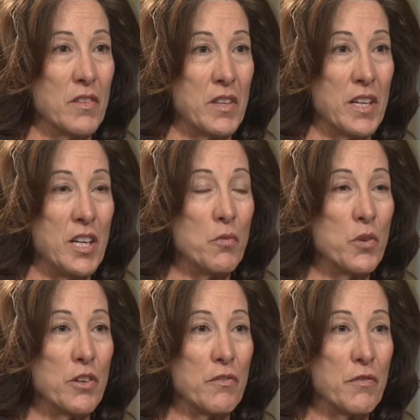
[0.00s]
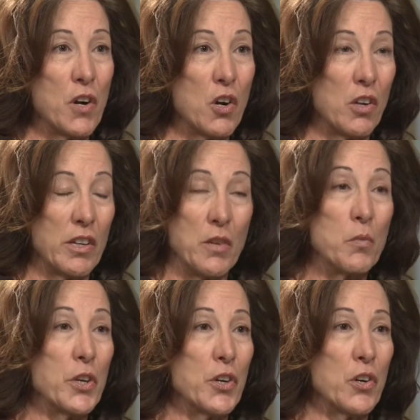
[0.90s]
that he wouldn't fall, he
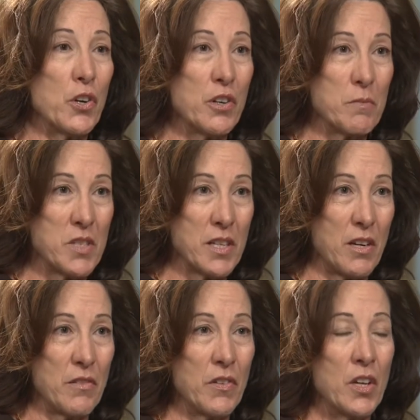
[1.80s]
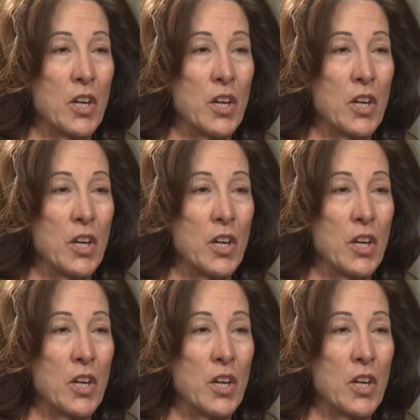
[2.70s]
wouldn't hurt himself.